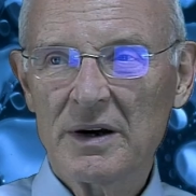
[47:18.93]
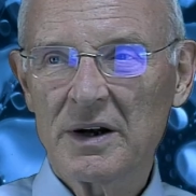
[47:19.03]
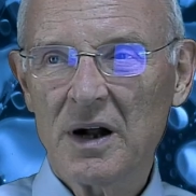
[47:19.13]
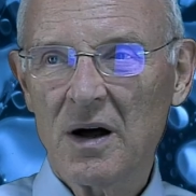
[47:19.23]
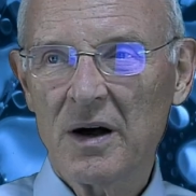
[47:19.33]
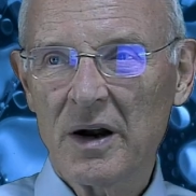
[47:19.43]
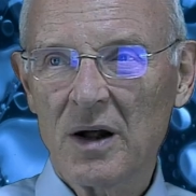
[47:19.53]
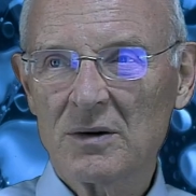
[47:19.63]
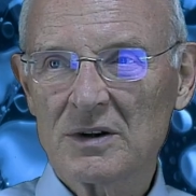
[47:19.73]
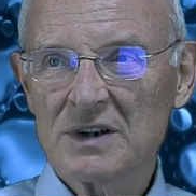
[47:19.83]
and
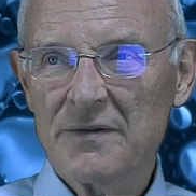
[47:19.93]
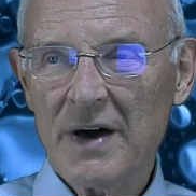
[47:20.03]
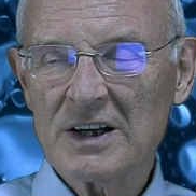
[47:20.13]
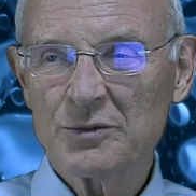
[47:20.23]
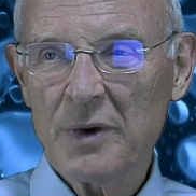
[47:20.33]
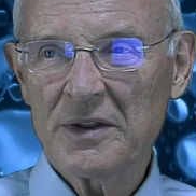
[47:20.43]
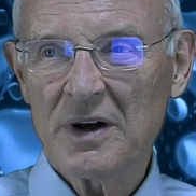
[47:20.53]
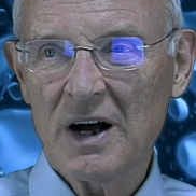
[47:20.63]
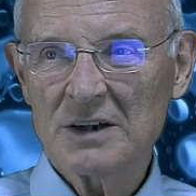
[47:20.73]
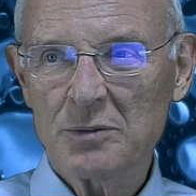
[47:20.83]
I'll see if I can spread the
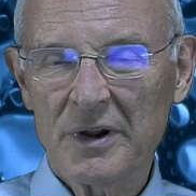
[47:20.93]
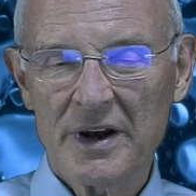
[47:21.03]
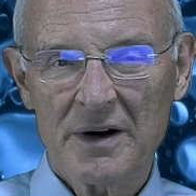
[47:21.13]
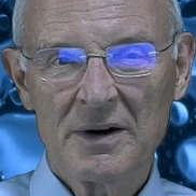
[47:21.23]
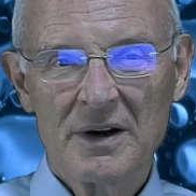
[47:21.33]
gospel there.